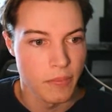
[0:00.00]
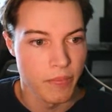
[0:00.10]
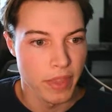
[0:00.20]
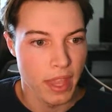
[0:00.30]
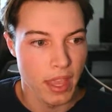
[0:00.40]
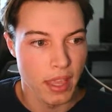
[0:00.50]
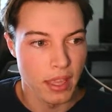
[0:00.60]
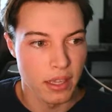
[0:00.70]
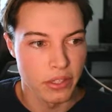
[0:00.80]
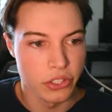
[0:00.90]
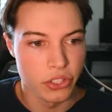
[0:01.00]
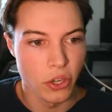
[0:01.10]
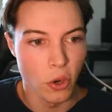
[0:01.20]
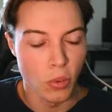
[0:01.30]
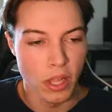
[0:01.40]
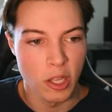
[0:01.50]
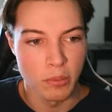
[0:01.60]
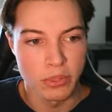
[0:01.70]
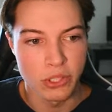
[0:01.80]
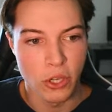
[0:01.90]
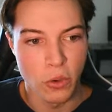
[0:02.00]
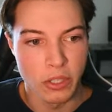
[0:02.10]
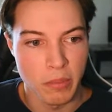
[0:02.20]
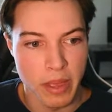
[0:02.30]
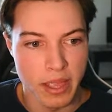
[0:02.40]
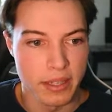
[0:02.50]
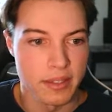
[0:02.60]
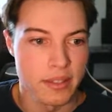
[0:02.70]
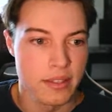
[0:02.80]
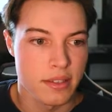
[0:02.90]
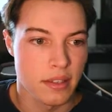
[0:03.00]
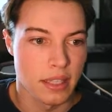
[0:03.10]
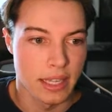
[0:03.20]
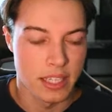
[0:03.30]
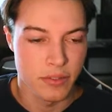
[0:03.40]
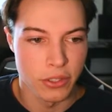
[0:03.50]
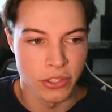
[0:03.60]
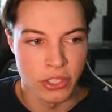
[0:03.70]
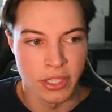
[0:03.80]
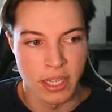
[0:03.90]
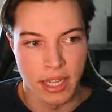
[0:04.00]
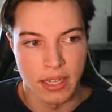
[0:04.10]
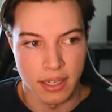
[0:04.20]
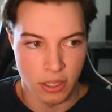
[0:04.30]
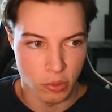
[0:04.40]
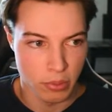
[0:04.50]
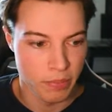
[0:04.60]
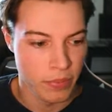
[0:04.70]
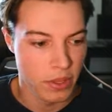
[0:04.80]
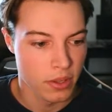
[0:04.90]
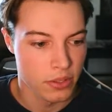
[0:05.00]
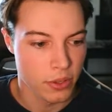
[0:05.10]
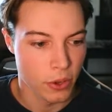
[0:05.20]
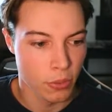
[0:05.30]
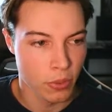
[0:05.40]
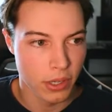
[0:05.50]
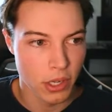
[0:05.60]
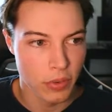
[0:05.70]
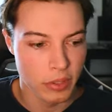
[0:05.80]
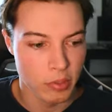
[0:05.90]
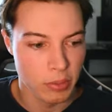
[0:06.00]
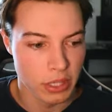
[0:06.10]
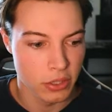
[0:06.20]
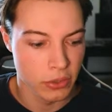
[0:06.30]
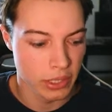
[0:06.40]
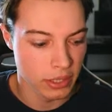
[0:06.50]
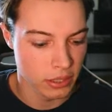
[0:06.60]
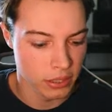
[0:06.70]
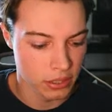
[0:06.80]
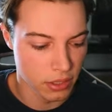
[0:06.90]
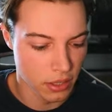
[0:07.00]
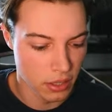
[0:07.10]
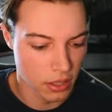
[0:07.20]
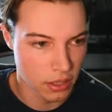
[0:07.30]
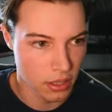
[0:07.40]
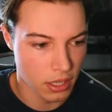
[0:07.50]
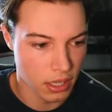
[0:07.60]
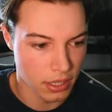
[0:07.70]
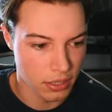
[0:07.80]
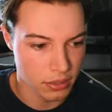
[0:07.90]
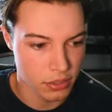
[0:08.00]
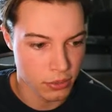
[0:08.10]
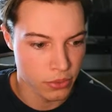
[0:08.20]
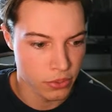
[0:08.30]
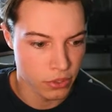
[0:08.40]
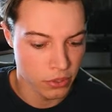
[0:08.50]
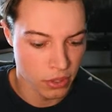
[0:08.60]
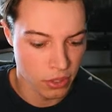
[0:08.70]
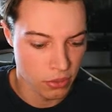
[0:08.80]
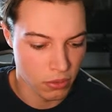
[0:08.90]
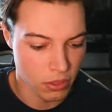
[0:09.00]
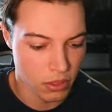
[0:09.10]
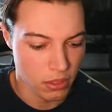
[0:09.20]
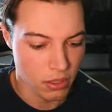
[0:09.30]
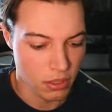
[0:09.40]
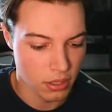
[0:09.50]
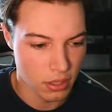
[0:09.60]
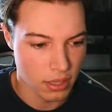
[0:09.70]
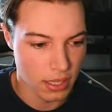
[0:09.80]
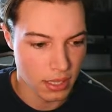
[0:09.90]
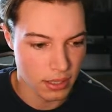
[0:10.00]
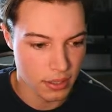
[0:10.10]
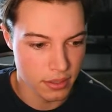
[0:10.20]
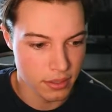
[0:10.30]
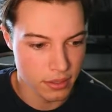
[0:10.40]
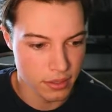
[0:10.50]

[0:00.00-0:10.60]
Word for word: And show will help show commands, the Lynis version, and help. So we're going to be doing audit, so sudo Lynis